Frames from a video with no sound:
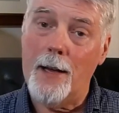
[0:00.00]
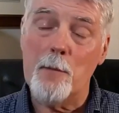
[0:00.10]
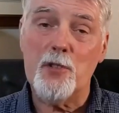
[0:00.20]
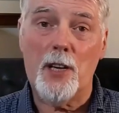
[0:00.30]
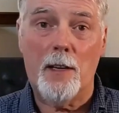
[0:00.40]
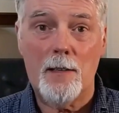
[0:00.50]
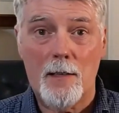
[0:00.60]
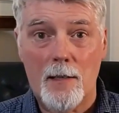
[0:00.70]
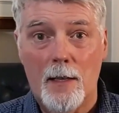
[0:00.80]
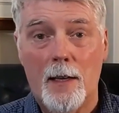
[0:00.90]
I'm
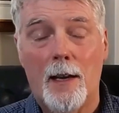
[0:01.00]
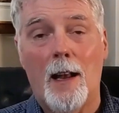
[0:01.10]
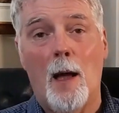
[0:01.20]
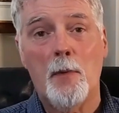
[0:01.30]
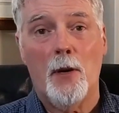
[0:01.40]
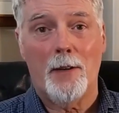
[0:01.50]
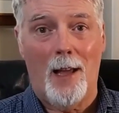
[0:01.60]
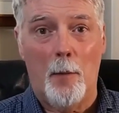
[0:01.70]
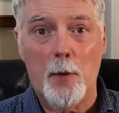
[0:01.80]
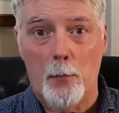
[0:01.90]
JC and I'm here to
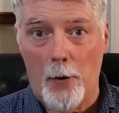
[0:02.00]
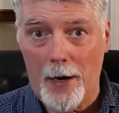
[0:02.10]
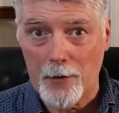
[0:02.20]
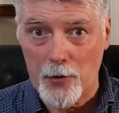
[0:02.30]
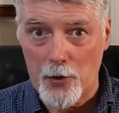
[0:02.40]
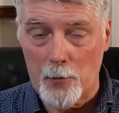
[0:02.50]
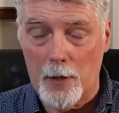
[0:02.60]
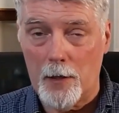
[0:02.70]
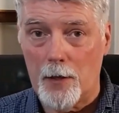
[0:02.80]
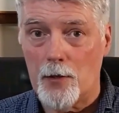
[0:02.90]
help you practice your
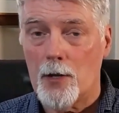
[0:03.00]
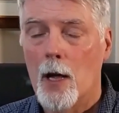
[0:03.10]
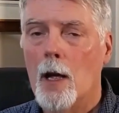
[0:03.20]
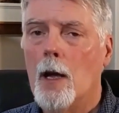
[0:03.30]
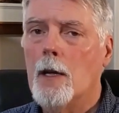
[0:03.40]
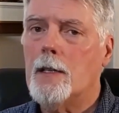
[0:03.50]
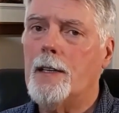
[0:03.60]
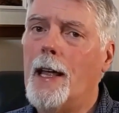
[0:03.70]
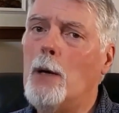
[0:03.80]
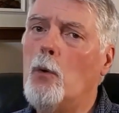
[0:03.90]
English.
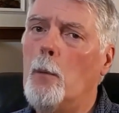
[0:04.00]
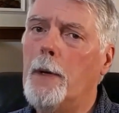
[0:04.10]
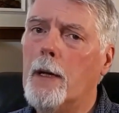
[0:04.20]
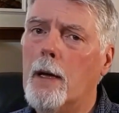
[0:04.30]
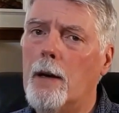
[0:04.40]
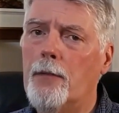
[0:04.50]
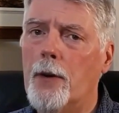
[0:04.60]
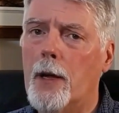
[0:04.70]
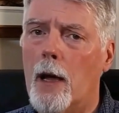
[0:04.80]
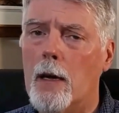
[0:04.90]
Today we'll be
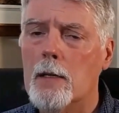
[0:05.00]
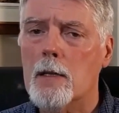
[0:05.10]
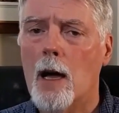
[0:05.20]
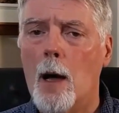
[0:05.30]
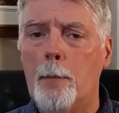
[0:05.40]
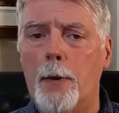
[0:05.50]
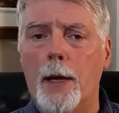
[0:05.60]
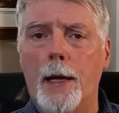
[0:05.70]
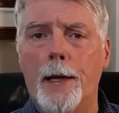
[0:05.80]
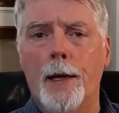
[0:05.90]
covering a
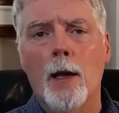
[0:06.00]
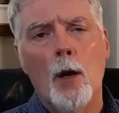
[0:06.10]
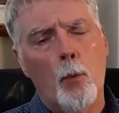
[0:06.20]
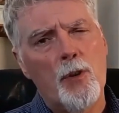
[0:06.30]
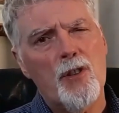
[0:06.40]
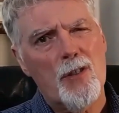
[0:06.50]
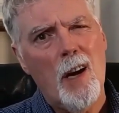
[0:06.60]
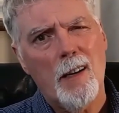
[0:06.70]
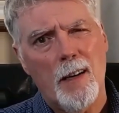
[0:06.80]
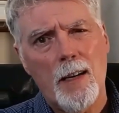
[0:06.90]
topic which is
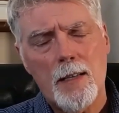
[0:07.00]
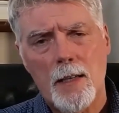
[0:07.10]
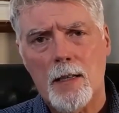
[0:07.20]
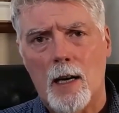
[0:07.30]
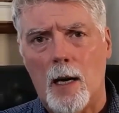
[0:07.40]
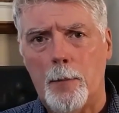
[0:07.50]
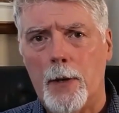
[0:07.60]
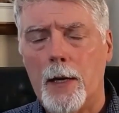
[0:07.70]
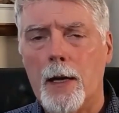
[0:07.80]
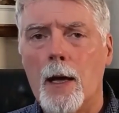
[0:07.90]
not an easy
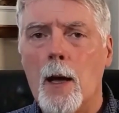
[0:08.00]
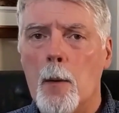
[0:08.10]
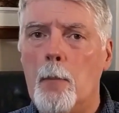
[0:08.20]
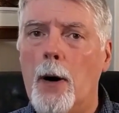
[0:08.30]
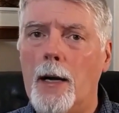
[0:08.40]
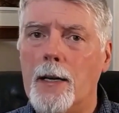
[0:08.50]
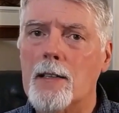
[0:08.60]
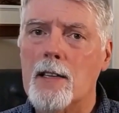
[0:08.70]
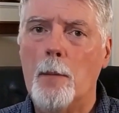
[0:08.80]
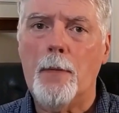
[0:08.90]
topic, but
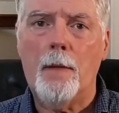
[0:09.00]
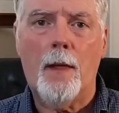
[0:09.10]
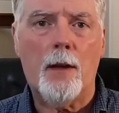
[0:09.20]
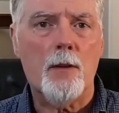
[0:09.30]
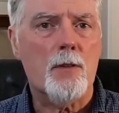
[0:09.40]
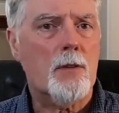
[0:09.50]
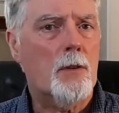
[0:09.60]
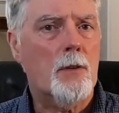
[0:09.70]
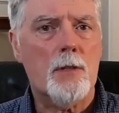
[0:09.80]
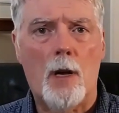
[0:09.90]
it's something that
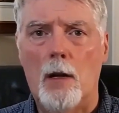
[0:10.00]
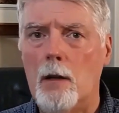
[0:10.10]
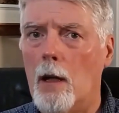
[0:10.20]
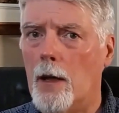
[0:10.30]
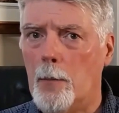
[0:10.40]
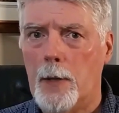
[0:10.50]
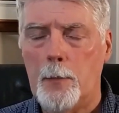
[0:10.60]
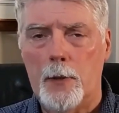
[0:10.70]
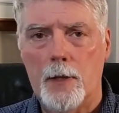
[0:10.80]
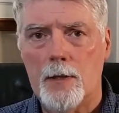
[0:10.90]
concerns a lot of
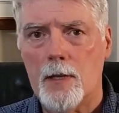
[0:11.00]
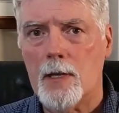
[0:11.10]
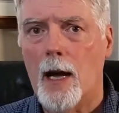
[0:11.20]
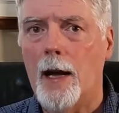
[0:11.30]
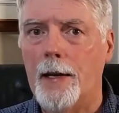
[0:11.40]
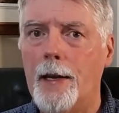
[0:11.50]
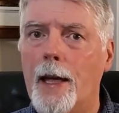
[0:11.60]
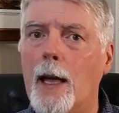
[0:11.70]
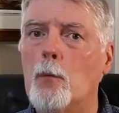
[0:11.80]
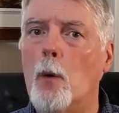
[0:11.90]
people in society,
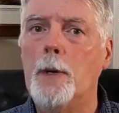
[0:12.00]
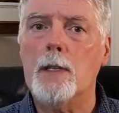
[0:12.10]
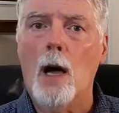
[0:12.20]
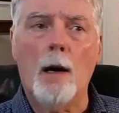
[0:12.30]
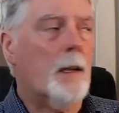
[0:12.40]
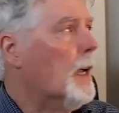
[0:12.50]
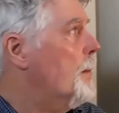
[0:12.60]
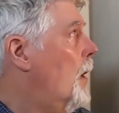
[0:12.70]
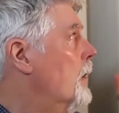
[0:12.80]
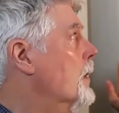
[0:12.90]
and we'll be talking
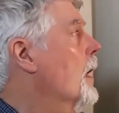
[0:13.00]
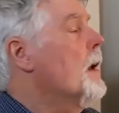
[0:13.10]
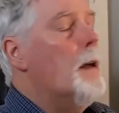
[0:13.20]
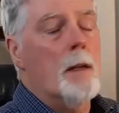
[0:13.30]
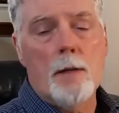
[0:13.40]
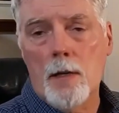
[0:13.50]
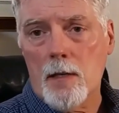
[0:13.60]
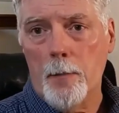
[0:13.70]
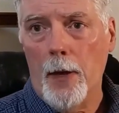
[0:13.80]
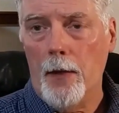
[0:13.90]
about
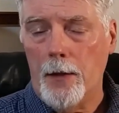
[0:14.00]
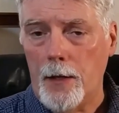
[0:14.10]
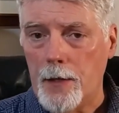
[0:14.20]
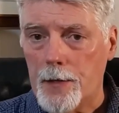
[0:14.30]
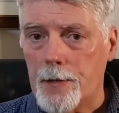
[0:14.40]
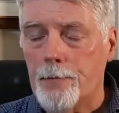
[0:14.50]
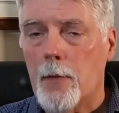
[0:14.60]
disabilities.